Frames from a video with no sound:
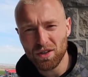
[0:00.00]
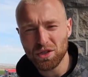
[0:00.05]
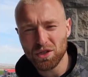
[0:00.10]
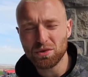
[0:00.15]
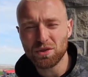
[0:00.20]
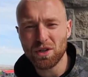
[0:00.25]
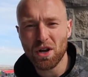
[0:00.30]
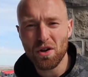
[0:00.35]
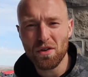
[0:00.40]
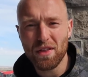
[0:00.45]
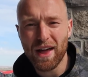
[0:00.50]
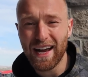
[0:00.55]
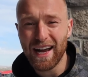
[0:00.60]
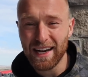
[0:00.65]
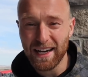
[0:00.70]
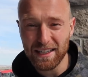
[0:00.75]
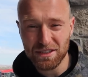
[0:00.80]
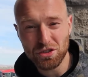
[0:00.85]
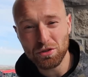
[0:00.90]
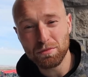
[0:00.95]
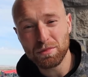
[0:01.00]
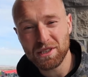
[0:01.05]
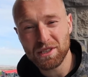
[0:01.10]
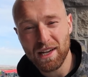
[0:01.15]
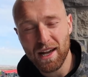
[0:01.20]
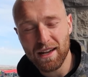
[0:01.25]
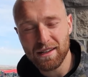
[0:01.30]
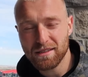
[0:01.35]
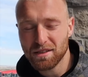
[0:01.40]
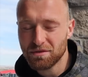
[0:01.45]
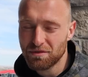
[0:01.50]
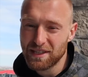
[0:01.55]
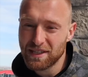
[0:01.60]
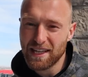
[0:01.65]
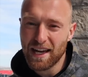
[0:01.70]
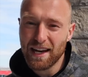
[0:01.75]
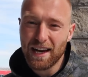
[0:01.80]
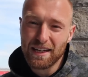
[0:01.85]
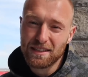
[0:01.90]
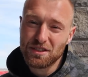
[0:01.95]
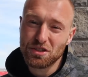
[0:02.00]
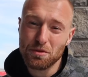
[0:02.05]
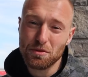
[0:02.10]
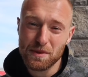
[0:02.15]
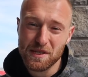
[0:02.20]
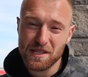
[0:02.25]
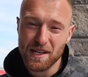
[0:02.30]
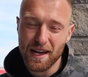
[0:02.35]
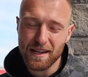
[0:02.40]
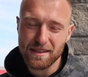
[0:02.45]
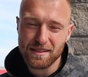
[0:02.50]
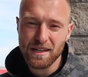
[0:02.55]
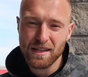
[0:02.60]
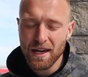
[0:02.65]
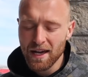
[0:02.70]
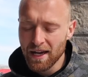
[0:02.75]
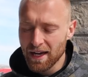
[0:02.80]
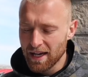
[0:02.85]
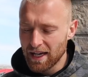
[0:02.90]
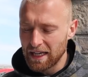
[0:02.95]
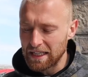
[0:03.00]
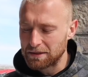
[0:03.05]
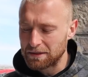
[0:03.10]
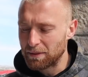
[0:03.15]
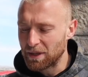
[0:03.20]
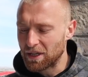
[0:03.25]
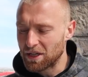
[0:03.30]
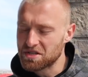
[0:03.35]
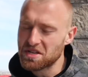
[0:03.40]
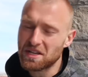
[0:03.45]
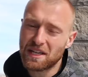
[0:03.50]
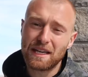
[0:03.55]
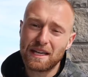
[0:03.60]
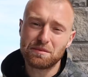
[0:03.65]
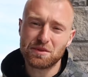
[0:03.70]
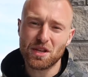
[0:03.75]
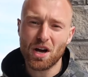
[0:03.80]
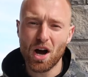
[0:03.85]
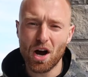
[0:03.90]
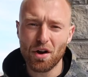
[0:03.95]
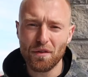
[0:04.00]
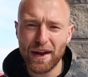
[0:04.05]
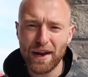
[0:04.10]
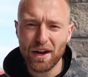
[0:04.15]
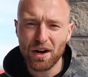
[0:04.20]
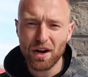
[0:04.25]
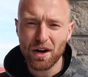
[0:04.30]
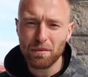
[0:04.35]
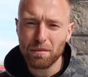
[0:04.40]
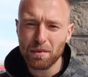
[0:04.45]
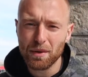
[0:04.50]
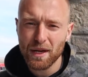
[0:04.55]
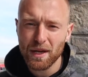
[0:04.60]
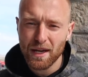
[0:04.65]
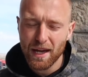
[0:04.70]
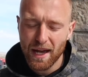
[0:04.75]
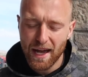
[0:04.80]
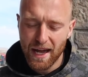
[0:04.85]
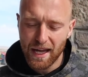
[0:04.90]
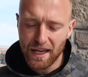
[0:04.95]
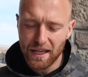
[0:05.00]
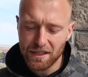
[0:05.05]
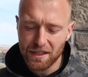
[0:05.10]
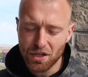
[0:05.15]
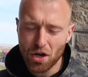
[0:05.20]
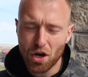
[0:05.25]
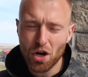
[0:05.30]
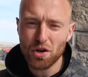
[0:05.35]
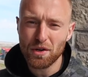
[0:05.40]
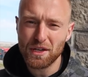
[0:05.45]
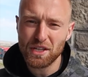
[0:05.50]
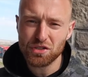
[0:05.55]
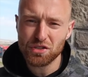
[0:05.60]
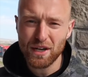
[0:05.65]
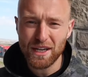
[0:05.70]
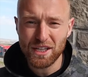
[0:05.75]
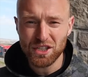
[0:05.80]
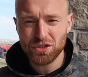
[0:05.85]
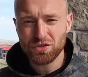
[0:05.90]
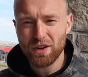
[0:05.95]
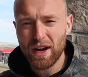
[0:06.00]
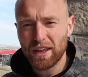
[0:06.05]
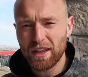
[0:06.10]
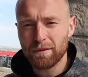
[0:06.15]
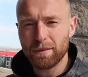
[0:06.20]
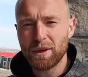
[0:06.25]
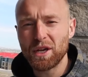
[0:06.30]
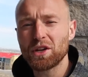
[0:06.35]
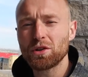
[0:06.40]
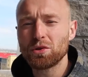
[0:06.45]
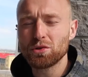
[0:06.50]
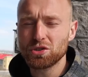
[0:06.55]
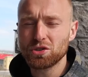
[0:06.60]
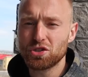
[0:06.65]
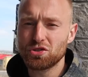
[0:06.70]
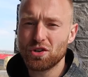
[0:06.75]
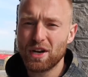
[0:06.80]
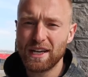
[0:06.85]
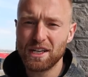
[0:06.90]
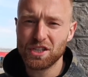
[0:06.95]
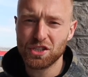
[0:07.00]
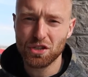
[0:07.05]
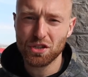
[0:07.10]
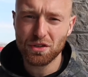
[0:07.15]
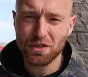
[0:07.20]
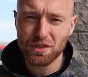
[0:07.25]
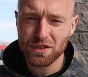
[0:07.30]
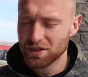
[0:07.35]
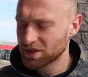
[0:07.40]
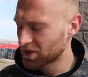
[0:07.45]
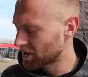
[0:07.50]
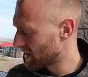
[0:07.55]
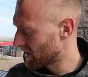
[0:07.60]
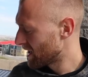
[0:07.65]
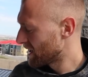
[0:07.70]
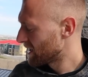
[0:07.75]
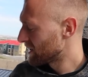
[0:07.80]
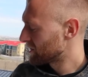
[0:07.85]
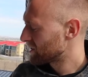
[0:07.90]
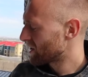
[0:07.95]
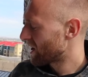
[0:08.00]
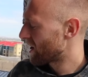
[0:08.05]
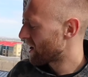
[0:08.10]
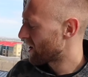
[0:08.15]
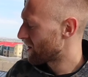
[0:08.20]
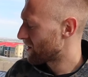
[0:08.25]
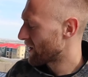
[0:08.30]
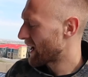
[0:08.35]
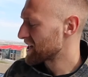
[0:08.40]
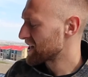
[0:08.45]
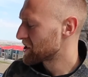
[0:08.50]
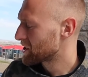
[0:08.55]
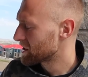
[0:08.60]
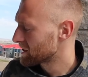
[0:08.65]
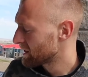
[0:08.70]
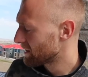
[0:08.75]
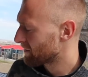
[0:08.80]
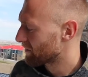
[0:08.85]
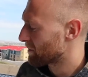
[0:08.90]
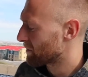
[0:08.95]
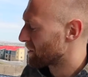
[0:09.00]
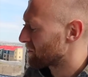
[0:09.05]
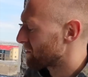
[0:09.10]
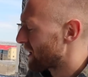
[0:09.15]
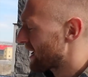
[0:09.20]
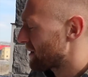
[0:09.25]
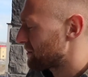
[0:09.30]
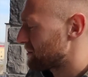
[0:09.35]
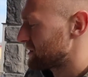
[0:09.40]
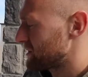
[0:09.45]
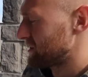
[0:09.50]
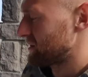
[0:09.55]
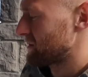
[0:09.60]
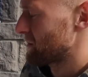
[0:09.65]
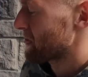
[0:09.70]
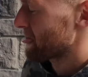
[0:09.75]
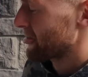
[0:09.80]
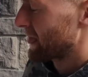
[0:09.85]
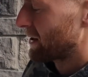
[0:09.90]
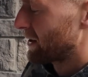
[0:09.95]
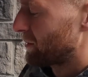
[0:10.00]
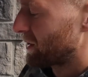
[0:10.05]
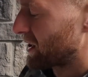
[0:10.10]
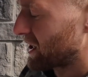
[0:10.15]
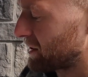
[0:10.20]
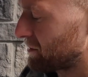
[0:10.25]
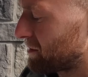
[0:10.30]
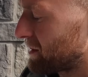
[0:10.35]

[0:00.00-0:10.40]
you'll know that I like supersets. The reason I like supersets is because it keeps the heart rate up, and not only train strength, but you can also train endurance. So as you can see from the reps, we're gonna